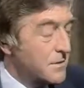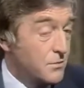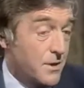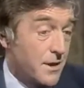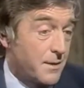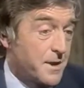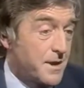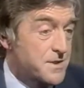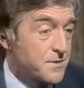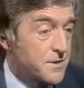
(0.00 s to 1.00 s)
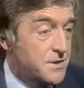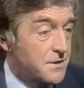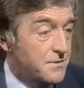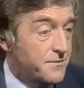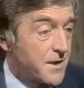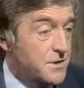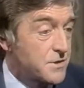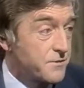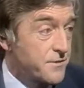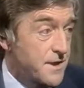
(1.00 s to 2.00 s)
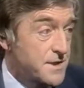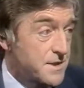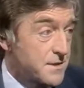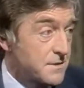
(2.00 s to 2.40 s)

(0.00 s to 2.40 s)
Well, I mean, I saw you fight Joe Frazier.